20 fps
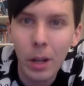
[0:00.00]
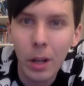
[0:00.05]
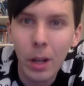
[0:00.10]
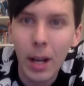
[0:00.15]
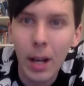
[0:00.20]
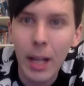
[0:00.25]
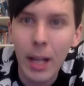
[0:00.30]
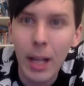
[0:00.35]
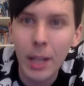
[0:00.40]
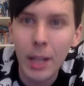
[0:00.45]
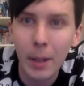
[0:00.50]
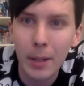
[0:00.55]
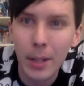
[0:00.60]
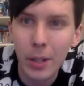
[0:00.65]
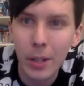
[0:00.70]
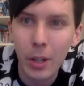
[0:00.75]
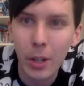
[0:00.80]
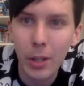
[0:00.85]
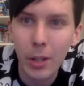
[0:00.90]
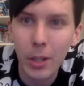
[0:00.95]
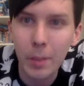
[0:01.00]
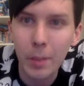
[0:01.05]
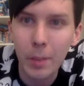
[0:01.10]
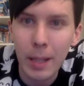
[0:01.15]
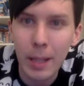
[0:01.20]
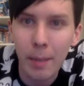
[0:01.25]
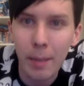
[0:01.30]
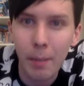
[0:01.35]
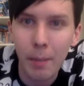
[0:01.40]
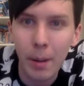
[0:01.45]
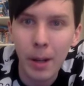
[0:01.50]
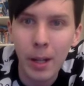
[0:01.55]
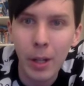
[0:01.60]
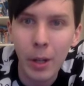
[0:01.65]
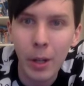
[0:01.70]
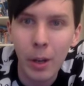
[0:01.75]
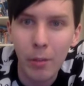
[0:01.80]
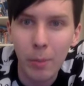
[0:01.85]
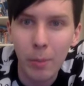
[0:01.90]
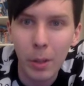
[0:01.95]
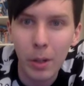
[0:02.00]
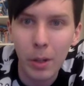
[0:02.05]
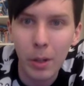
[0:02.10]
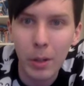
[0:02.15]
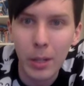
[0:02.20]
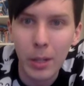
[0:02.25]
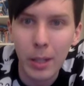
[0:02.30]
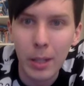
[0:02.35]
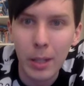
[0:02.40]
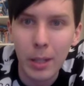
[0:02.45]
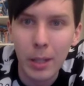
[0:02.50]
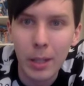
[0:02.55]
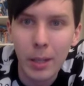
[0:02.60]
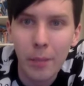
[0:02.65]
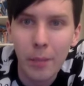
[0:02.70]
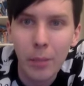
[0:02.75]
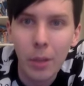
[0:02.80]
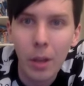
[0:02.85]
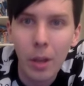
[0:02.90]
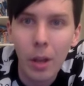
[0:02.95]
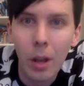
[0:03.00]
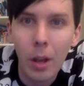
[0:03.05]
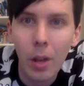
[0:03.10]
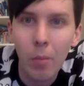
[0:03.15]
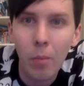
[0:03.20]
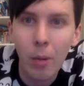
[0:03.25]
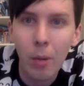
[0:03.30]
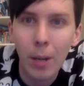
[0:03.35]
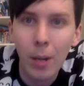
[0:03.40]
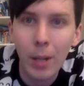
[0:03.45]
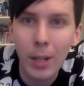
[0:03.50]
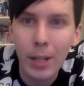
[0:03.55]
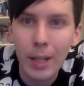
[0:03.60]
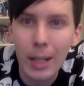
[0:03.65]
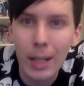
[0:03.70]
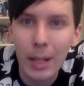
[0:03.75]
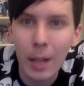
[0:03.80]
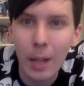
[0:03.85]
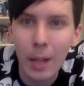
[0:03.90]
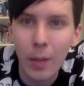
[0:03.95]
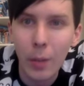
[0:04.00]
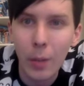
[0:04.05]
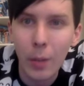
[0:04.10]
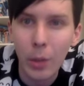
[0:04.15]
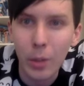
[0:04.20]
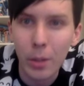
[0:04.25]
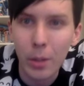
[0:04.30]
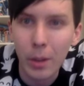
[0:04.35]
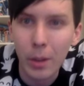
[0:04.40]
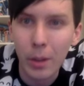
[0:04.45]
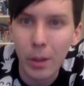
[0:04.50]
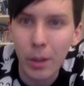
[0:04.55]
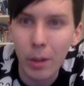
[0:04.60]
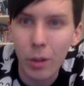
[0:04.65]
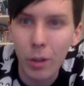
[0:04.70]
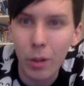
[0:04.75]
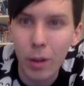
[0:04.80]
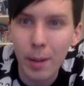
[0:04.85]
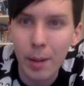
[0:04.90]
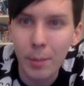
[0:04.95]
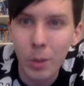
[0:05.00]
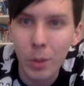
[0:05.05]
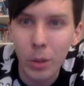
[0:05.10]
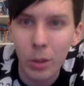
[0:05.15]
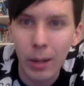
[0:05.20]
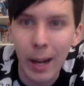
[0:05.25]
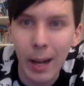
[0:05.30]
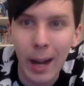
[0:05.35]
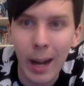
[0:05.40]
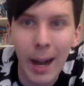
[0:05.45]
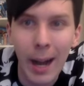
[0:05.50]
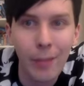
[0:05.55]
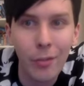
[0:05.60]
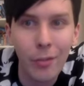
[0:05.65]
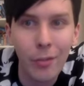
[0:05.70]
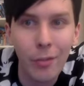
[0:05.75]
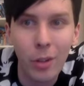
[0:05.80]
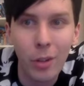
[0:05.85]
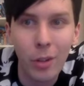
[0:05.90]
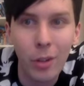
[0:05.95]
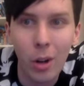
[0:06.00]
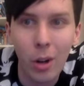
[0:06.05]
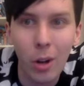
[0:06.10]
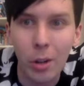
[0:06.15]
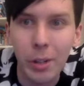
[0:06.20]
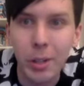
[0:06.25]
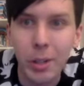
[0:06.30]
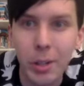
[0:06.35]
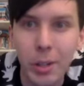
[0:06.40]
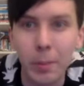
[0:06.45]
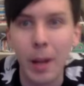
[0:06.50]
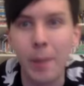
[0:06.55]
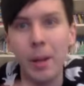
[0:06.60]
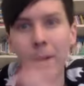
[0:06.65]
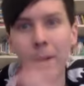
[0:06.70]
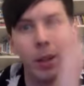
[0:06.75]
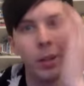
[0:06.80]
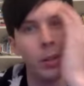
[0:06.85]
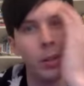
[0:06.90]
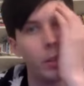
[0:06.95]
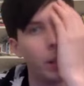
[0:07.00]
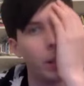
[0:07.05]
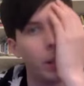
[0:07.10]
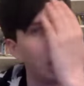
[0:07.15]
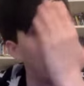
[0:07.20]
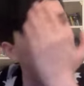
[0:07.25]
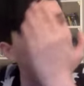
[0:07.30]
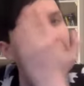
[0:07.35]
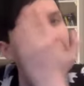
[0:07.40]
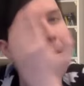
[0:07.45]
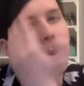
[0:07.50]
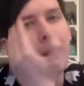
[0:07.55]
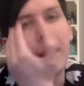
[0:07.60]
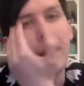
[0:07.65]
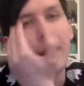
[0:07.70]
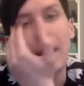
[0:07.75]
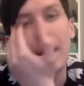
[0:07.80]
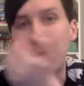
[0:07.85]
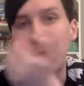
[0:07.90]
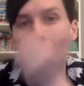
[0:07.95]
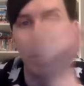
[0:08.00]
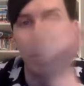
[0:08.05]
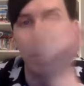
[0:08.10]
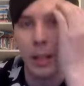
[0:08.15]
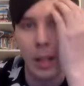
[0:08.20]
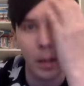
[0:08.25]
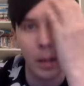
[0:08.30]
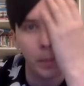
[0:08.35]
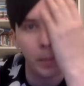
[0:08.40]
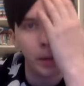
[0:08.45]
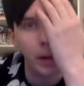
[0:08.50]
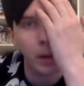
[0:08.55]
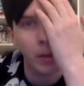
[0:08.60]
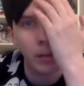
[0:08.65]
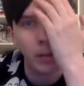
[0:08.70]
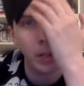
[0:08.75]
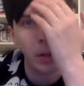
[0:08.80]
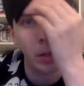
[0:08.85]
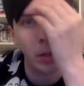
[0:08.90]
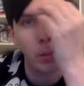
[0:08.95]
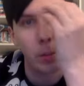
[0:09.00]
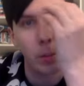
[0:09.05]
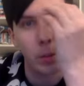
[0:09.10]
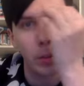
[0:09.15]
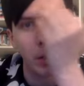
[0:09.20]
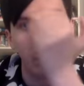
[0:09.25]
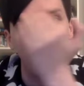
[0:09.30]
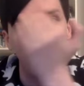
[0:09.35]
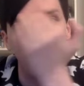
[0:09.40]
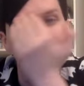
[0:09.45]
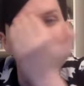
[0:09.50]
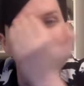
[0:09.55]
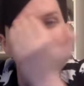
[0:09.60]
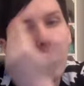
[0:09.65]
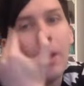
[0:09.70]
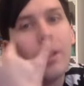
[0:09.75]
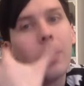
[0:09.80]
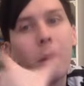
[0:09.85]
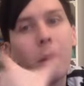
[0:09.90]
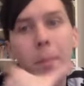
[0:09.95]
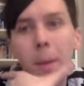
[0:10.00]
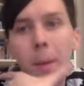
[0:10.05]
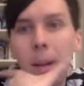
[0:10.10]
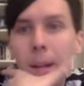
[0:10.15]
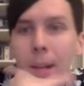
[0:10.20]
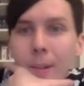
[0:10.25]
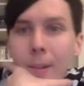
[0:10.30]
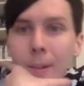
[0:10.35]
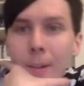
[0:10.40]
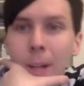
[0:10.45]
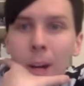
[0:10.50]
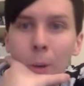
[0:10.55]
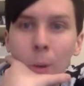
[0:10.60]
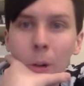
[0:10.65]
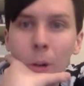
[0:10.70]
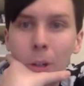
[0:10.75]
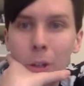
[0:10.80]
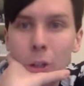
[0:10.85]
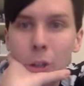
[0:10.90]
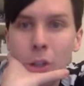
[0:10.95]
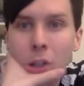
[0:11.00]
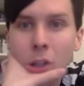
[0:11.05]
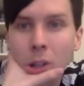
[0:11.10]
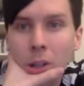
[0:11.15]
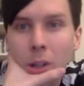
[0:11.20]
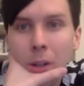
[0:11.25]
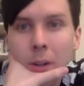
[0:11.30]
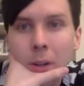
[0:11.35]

Isabel said, notice me, senpai, you have been noticed. Brandy said, have you watched American Crime Story? I have not, but I'm hearing good things about it, especially about Sarah Paulson. So I might give that a watch.